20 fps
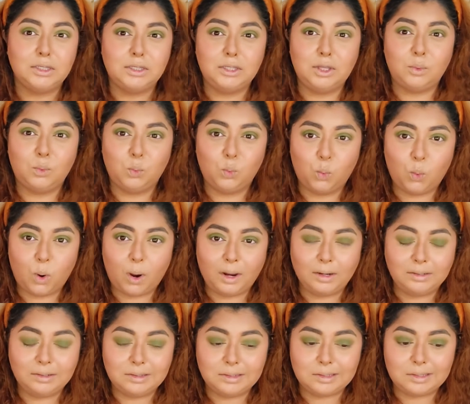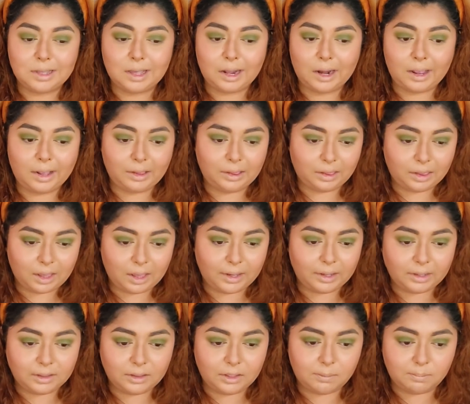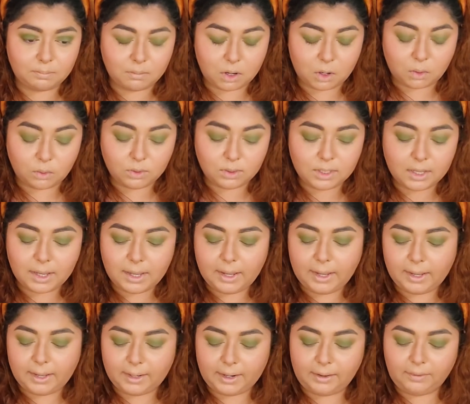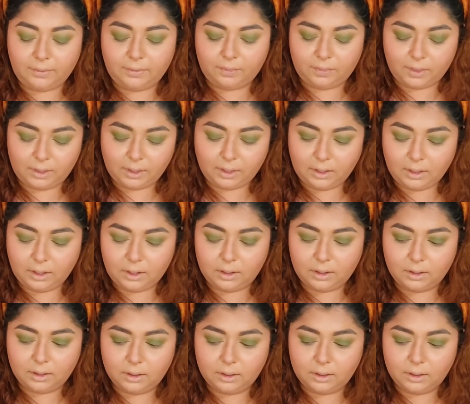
the ones that I like the most, and I think